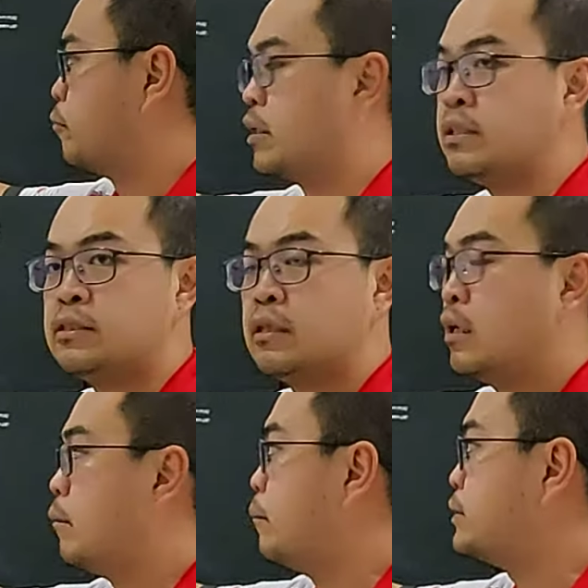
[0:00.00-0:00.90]
this
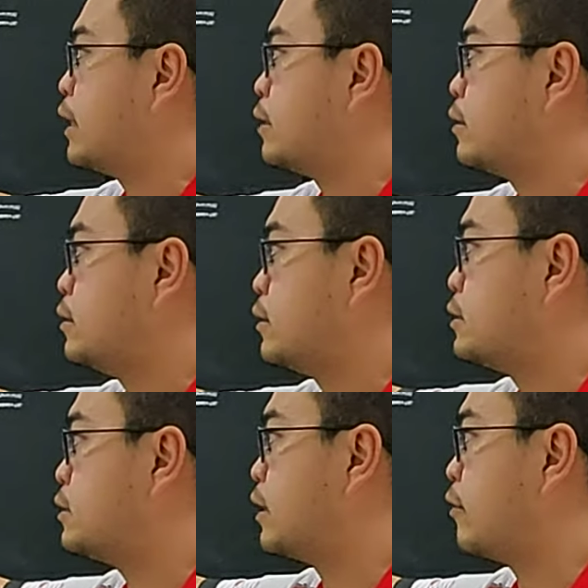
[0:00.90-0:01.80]
means that
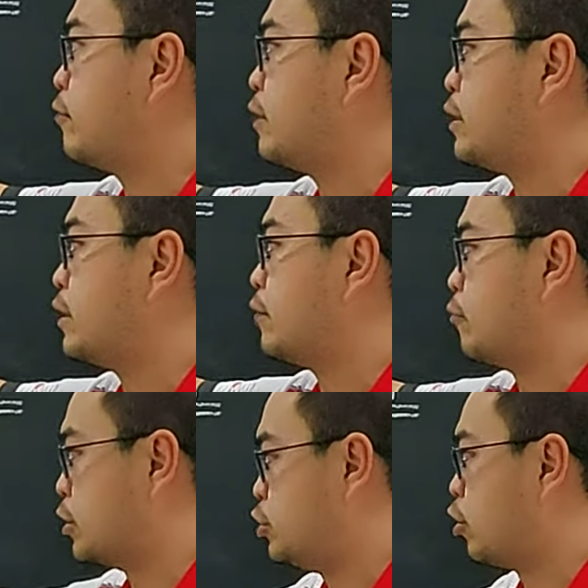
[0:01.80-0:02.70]
this graph
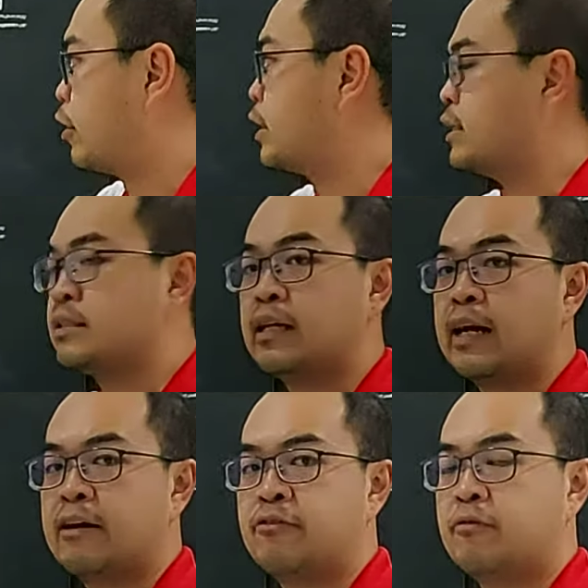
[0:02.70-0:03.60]
will join this
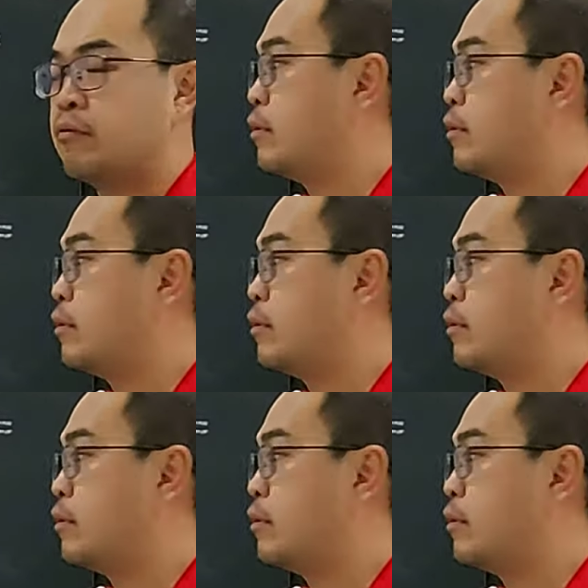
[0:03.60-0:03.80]
graph.